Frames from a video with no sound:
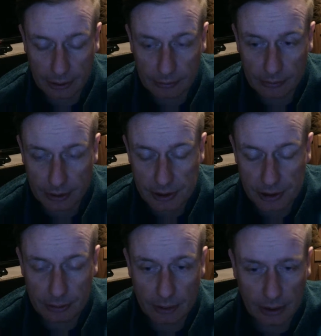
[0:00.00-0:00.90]
I know it is
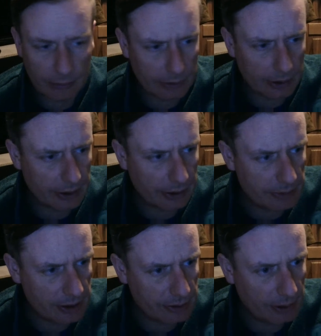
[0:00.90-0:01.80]
true. I think it
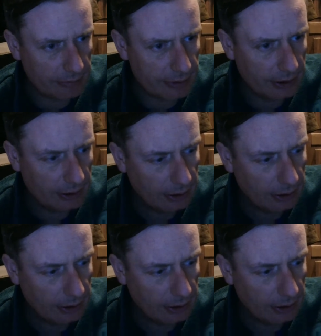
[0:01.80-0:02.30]
was the 12th,